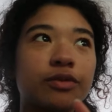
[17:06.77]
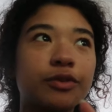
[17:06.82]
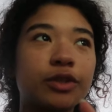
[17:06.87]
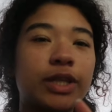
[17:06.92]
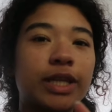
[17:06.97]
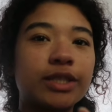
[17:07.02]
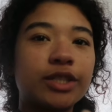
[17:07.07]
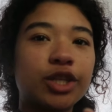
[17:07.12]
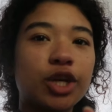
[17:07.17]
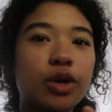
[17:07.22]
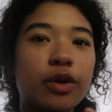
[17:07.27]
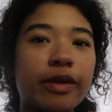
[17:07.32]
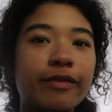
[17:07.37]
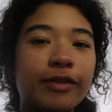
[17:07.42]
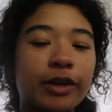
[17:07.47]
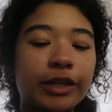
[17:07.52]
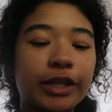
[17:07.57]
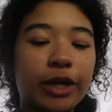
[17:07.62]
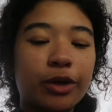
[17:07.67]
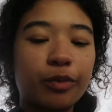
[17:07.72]
a few days ago, I
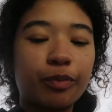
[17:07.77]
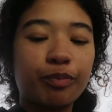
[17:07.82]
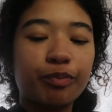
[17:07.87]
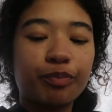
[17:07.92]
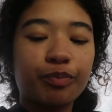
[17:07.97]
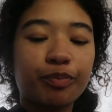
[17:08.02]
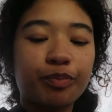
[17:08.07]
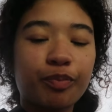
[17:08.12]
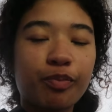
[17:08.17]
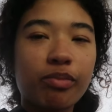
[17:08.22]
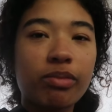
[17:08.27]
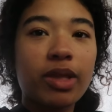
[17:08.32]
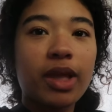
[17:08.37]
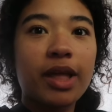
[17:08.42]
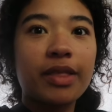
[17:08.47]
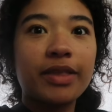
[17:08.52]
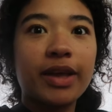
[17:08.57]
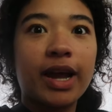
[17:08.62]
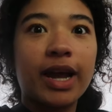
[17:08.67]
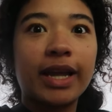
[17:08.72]
found out
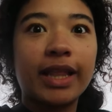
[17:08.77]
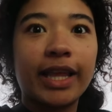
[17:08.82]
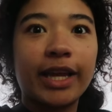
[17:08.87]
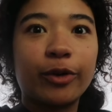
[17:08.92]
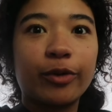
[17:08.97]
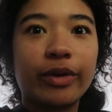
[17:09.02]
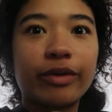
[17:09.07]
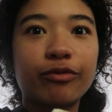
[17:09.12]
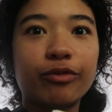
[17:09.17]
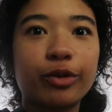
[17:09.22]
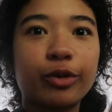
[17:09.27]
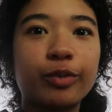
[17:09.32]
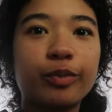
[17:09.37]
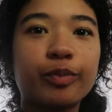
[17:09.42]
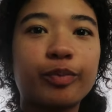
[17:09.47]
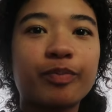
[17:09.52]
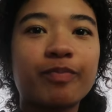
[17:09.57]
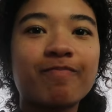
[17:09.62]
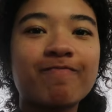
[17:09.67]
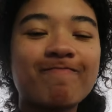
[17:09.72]
that I like grapefruit.
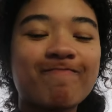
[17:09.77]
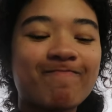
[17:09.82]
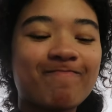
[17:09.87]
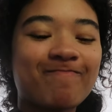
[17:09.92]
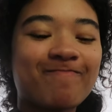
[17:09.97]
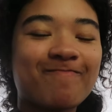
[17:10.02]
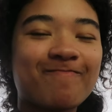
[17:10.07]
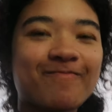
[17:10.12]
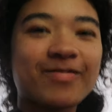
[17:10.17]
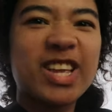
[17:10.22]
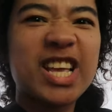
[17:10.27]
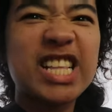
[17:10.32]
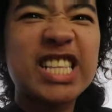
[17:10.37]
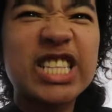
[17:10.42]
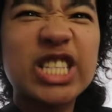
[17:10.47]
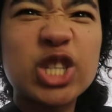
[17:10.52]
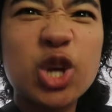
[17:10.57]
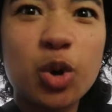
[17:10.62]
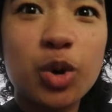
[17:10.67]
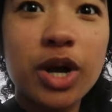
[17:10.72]

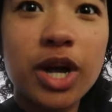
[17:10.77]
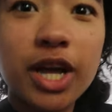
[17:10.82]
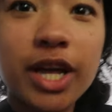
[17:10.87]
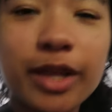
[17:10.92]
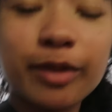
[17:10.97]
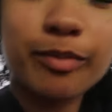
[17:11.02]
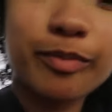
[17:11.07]
So good.